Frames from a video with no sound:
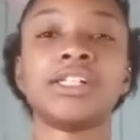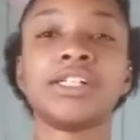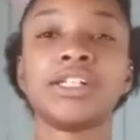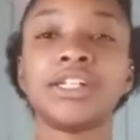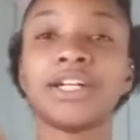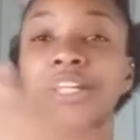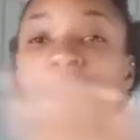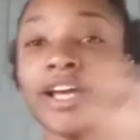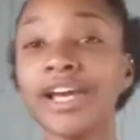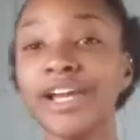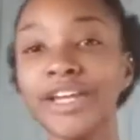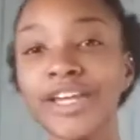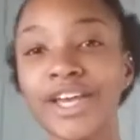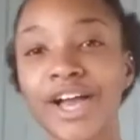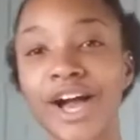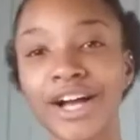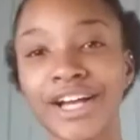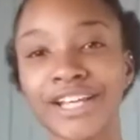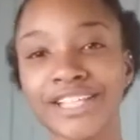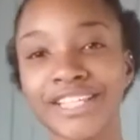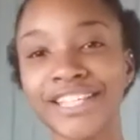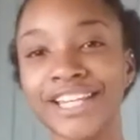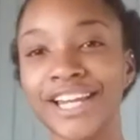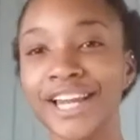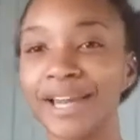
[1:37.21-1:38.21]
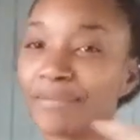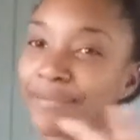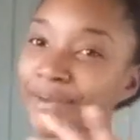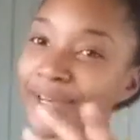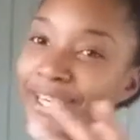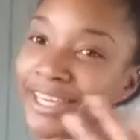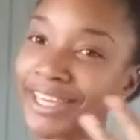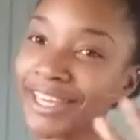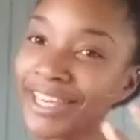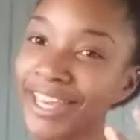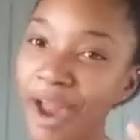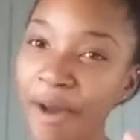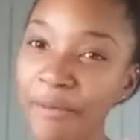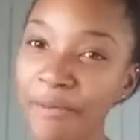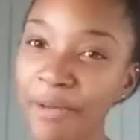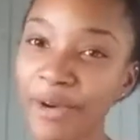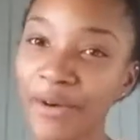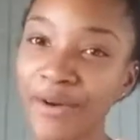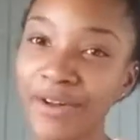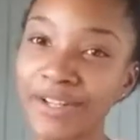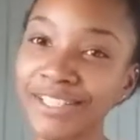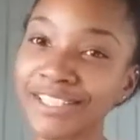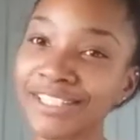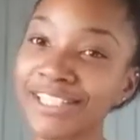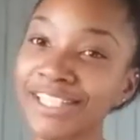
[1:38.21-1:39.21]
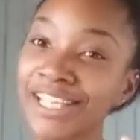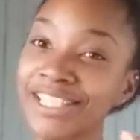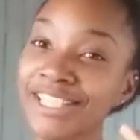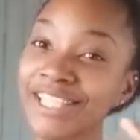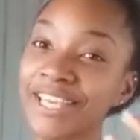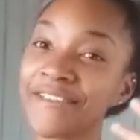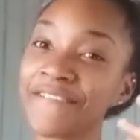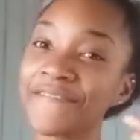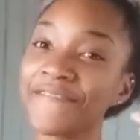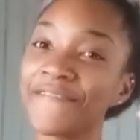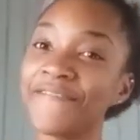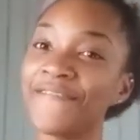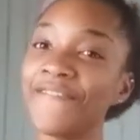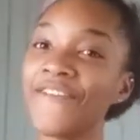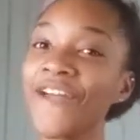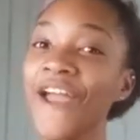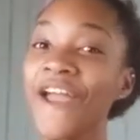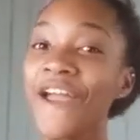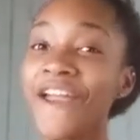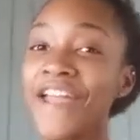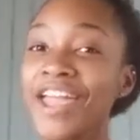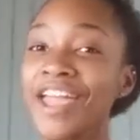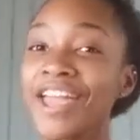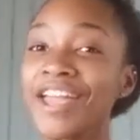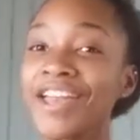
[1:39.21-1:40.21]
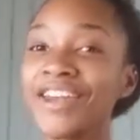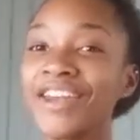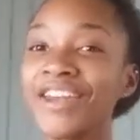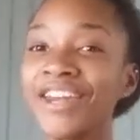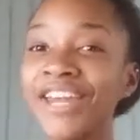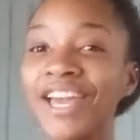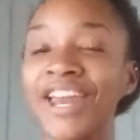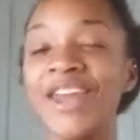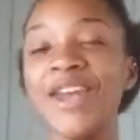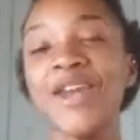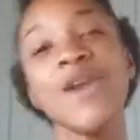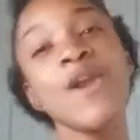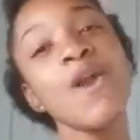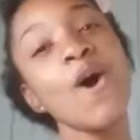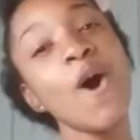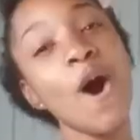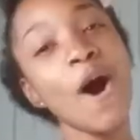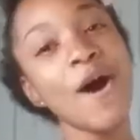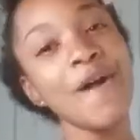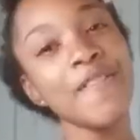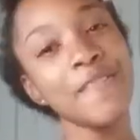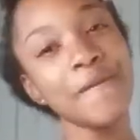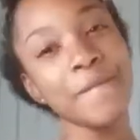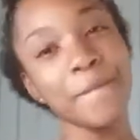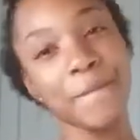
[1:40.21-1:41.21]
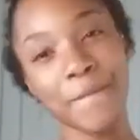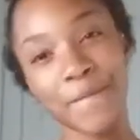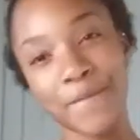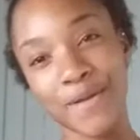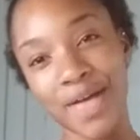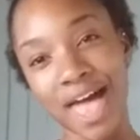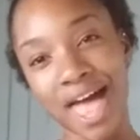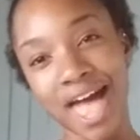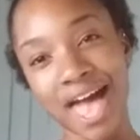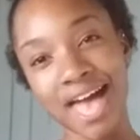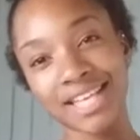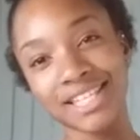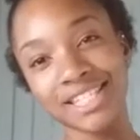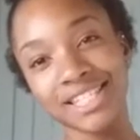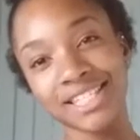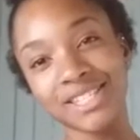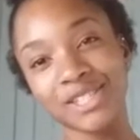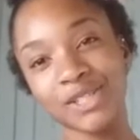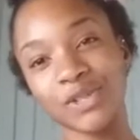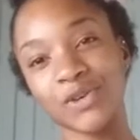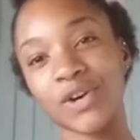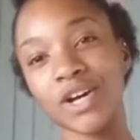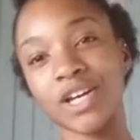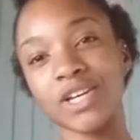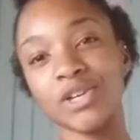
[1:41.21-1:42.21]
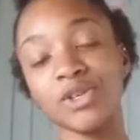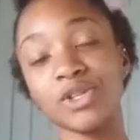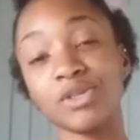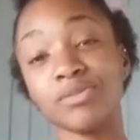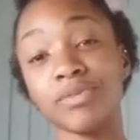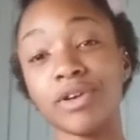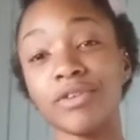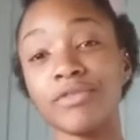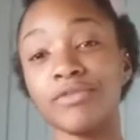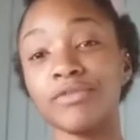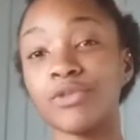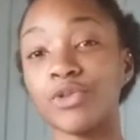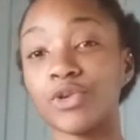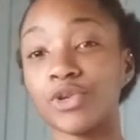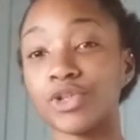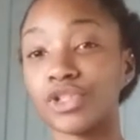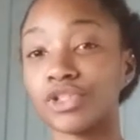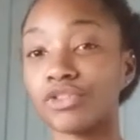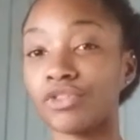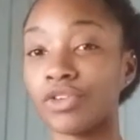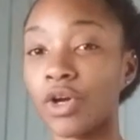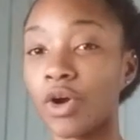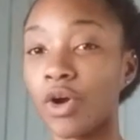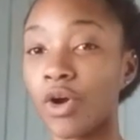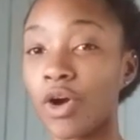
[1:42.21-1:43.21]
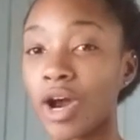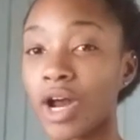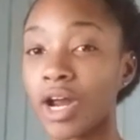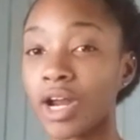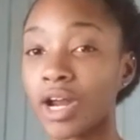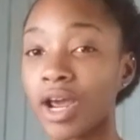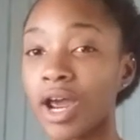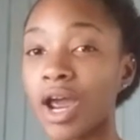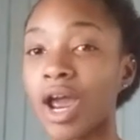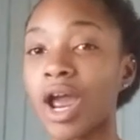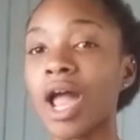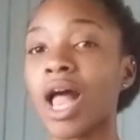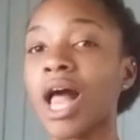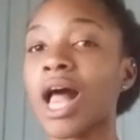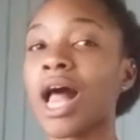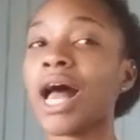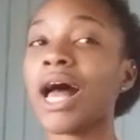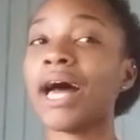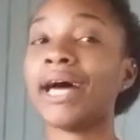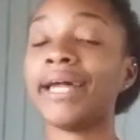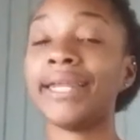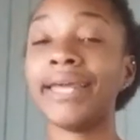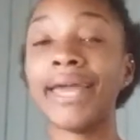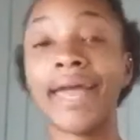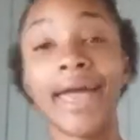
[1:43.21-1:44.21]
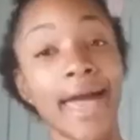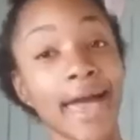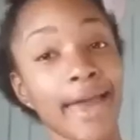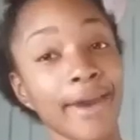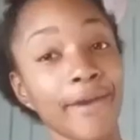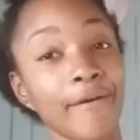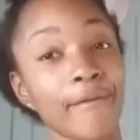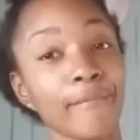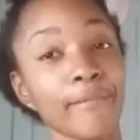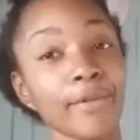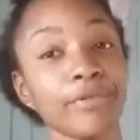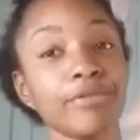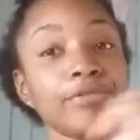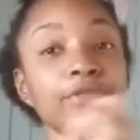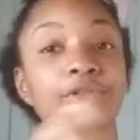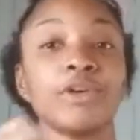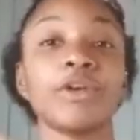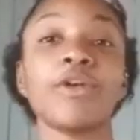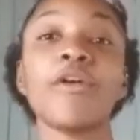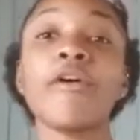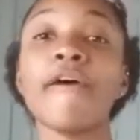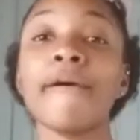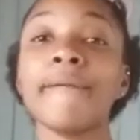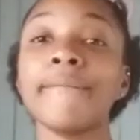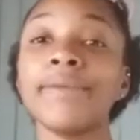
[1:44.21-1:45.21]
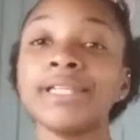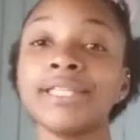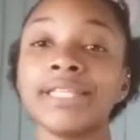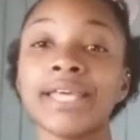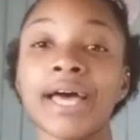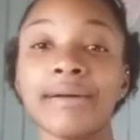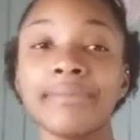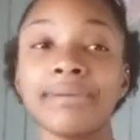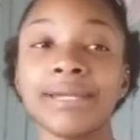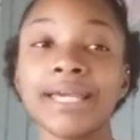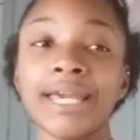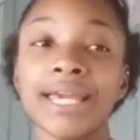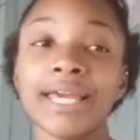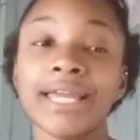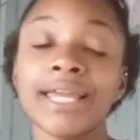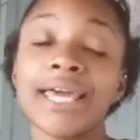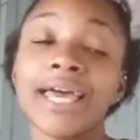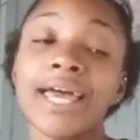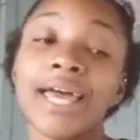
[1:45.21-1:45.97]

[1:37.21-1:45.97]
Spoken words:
Clearly I can see that my camera quality is like very like not the best, so I use my phone to record and I edit on my phone or on my tablet.